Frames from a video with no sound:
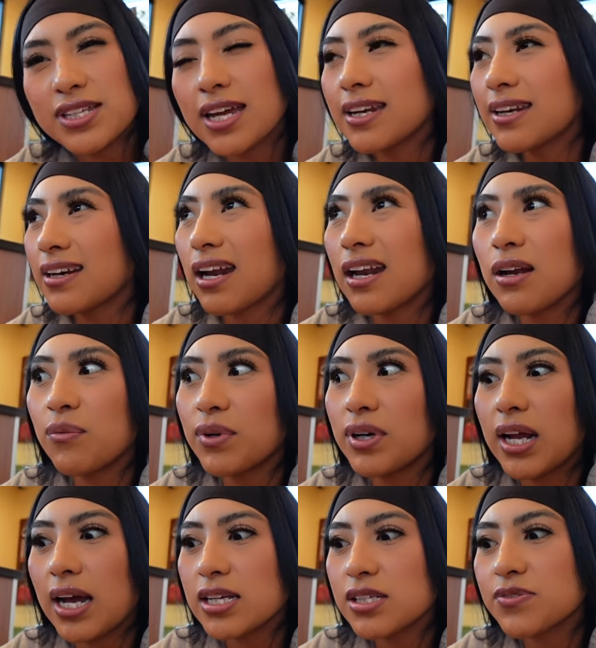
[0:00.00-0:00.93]
side, and I didn't
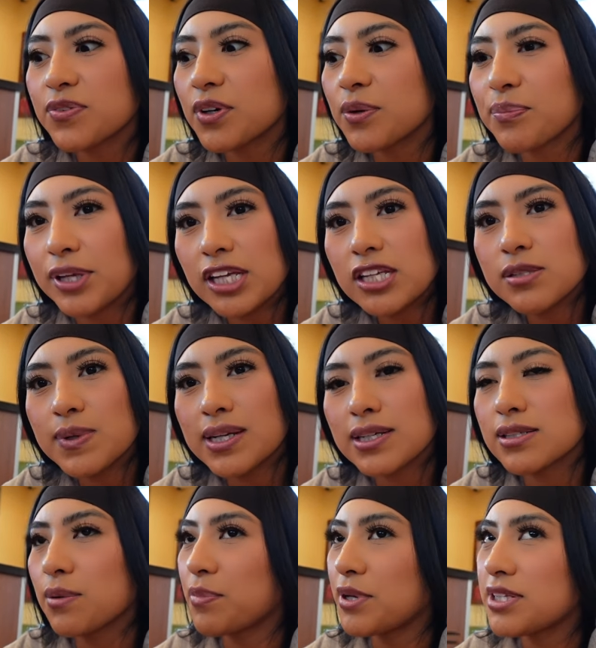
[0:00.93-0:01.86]
want to ask for beans
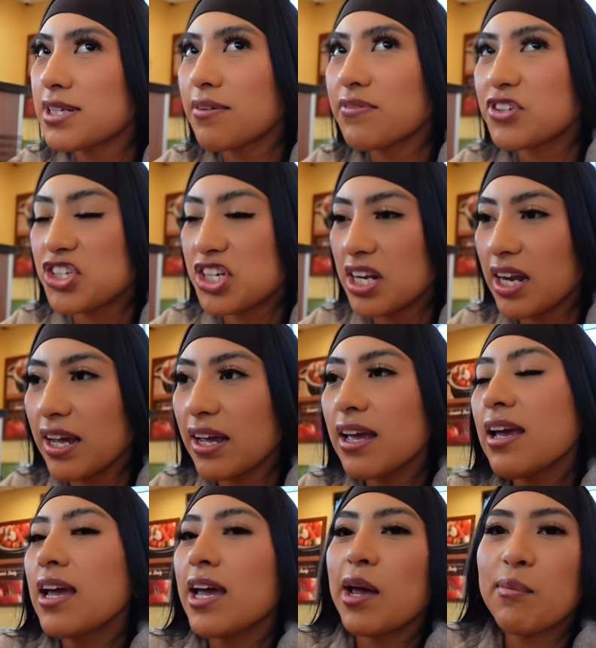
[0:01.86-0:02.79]
because the beans have chile.
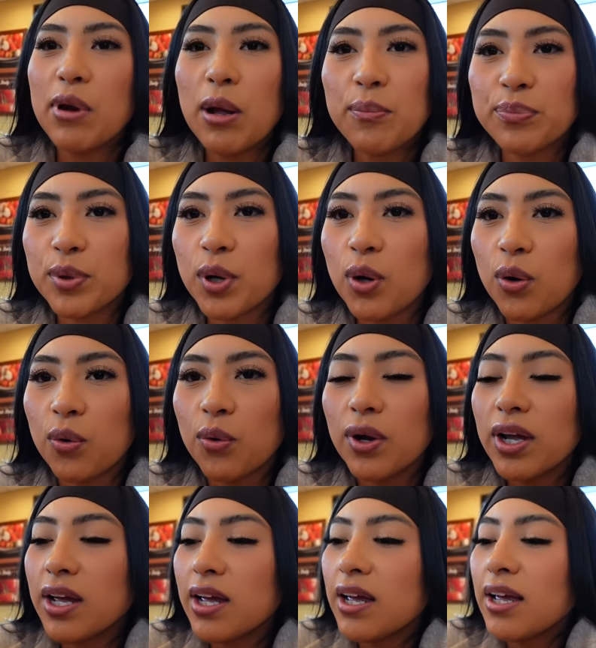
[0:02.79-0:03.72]
And I'm like, bro,
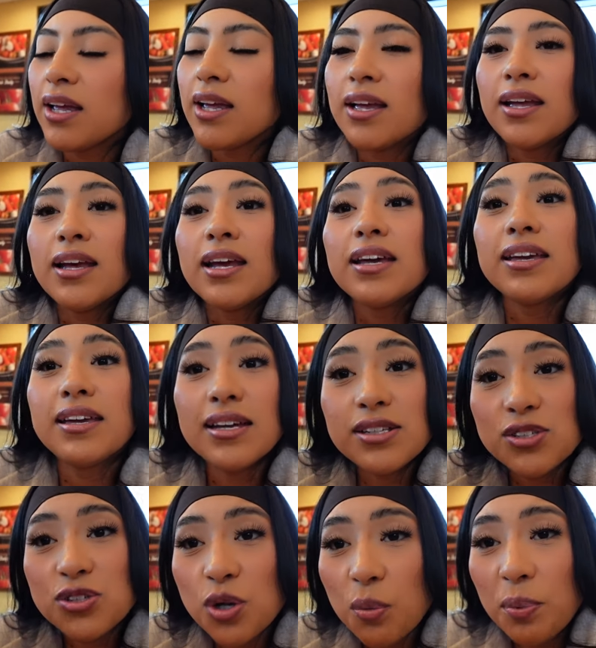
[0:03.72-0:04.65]
he
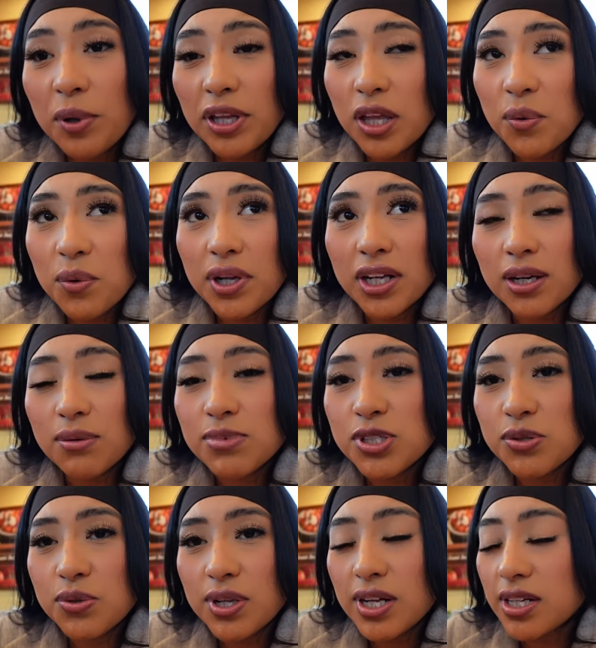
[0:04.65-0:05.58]
is so picky when it
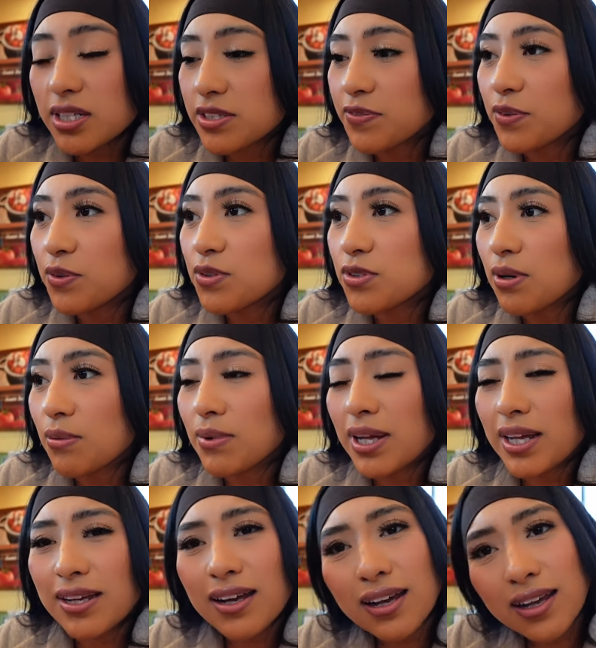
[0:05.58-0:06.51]
comes to eating his food. So I'm
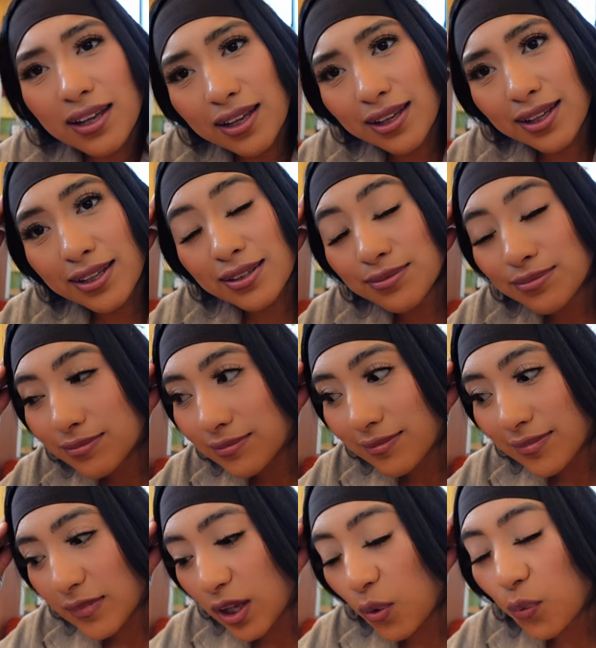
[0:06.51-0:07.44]
like,
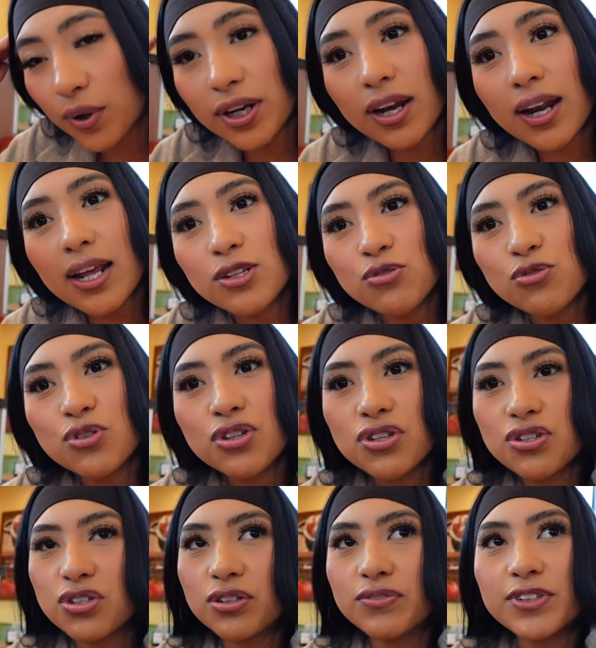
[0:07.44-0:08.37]
what did I do to
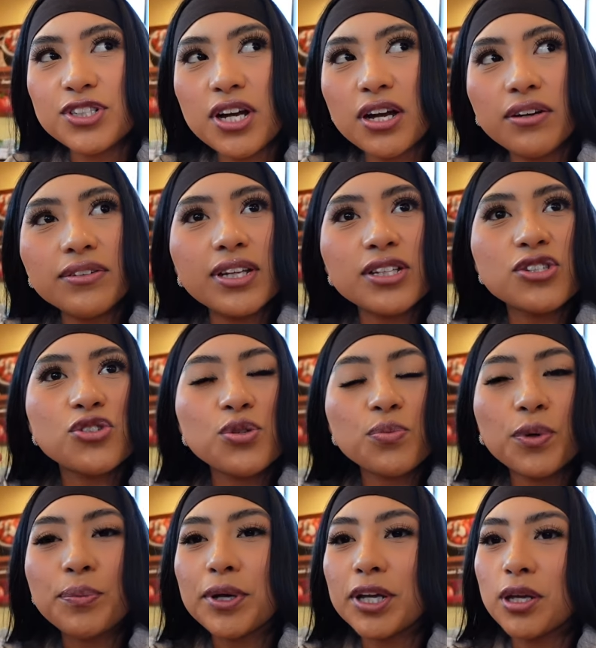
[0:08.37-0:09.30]
deserve a child that's
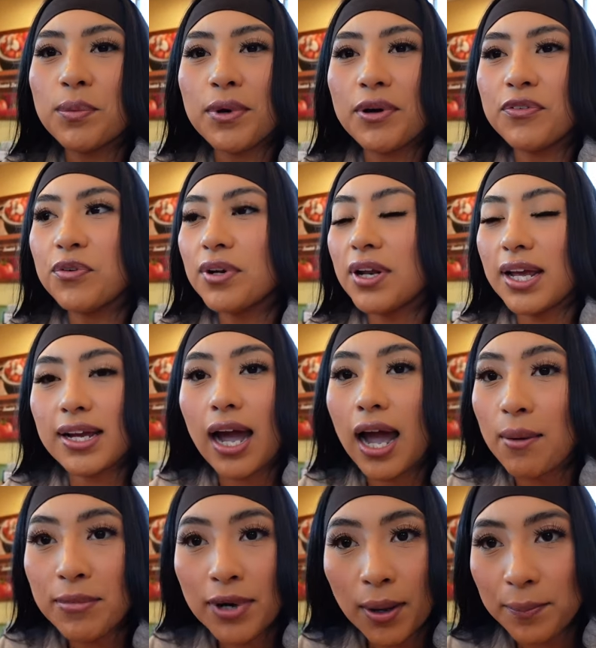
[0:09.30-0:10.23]
super picky about food? Like,
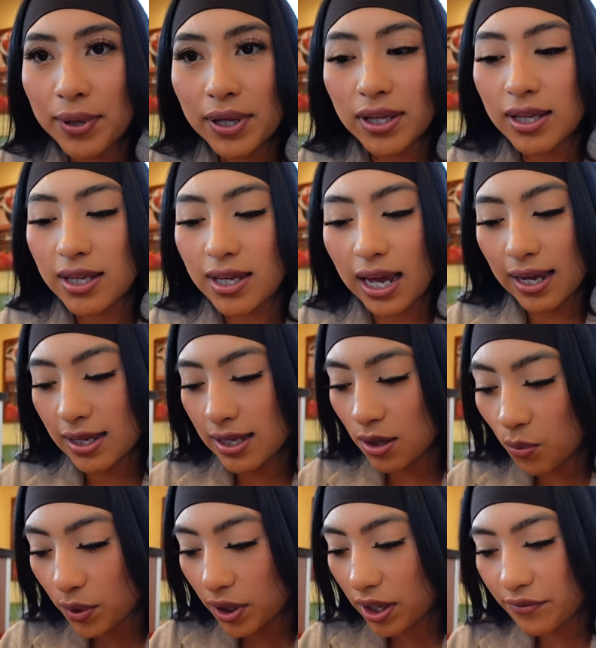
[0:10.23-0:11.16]
I'm not picky. I
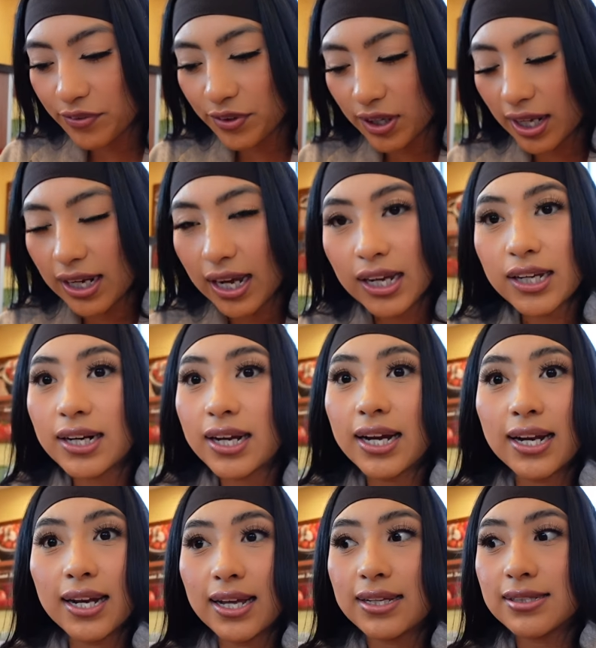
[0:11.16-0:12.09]
eat whatever. Like, I could
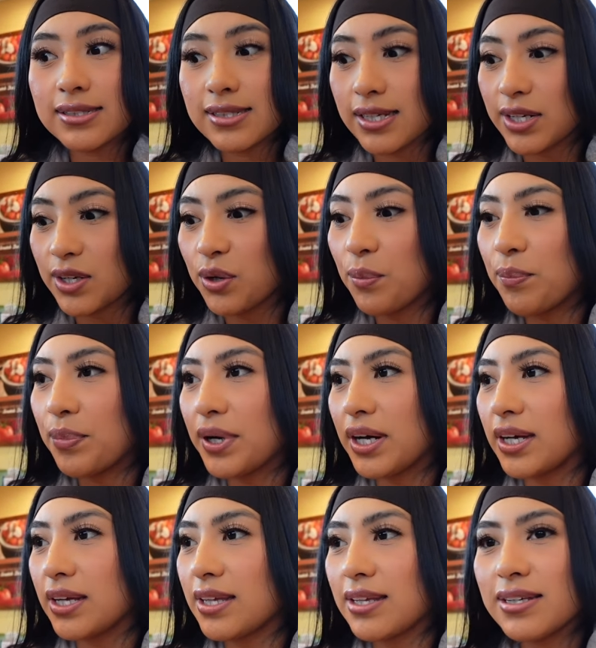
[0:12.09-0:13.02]
care less, you know?
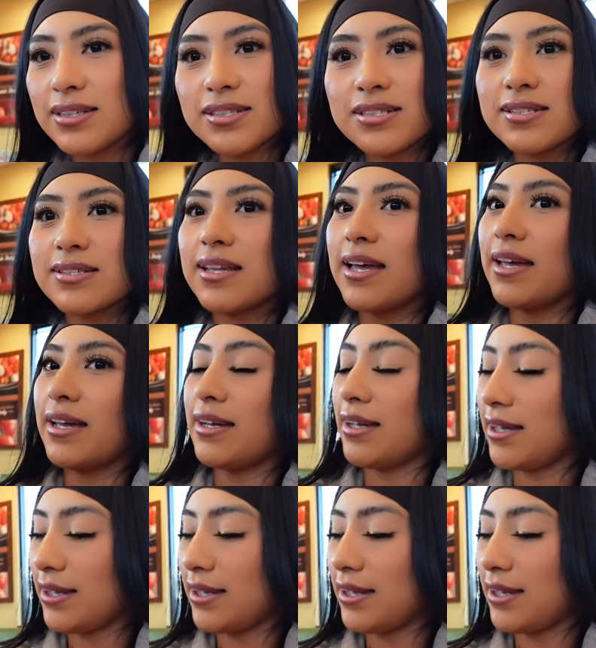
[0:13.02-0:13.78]
But he is just like,